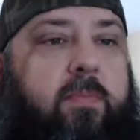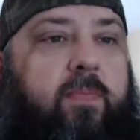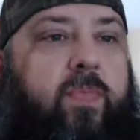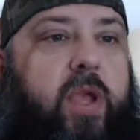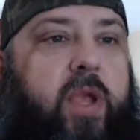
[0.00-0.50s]

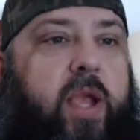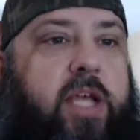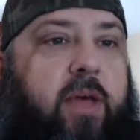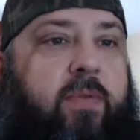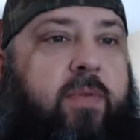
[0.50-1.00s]
You guys
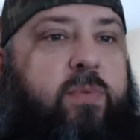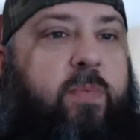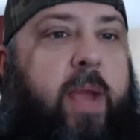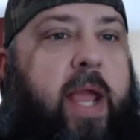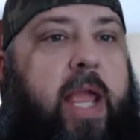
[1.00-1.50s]
have those
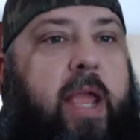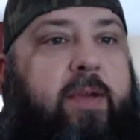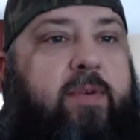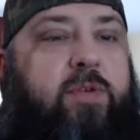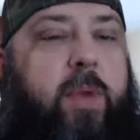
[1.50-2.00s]
man caves,
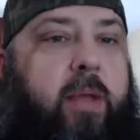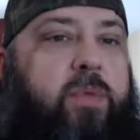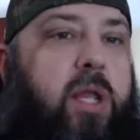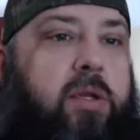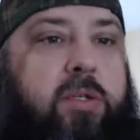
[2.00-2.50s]
man. I'm jealous.